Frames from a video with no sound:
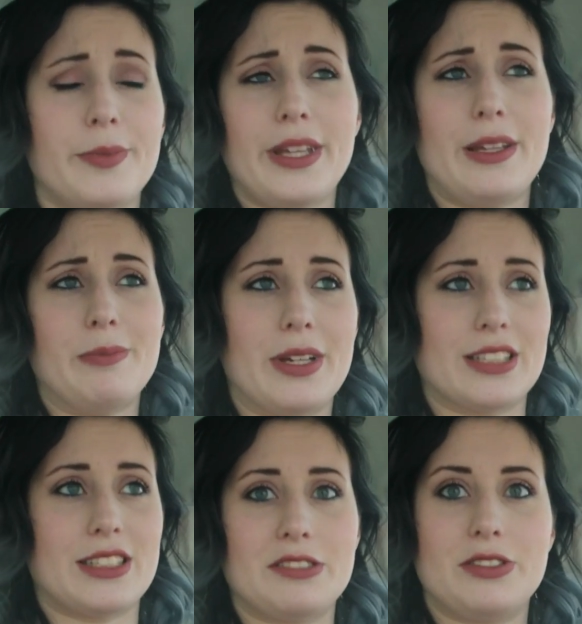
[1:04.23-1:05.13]
me,
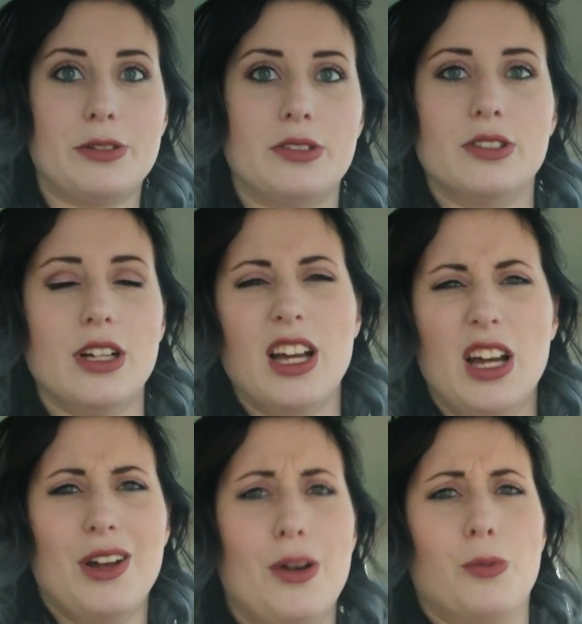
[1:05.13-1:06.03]
because I feel
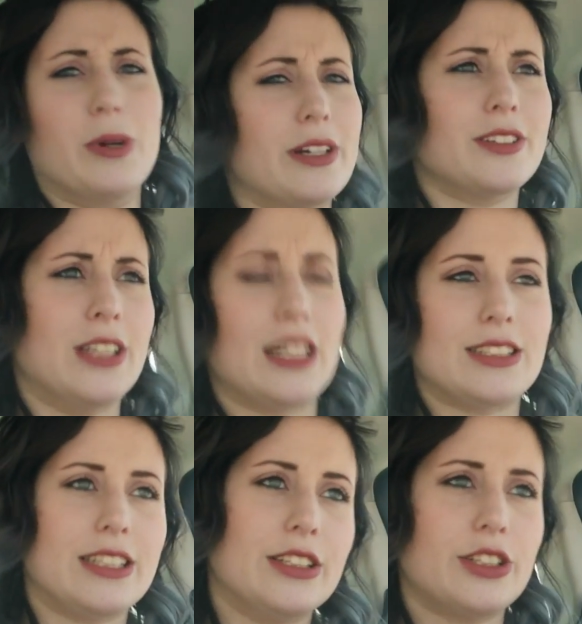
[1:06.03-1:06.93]
weird
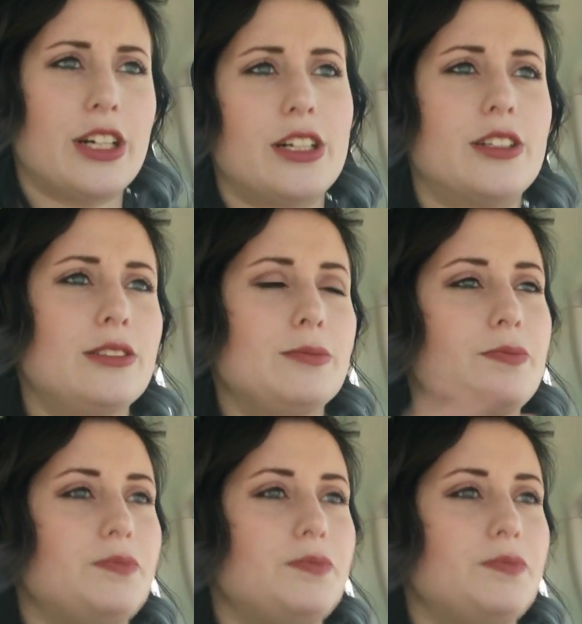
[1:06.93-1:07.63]
not seeing the show,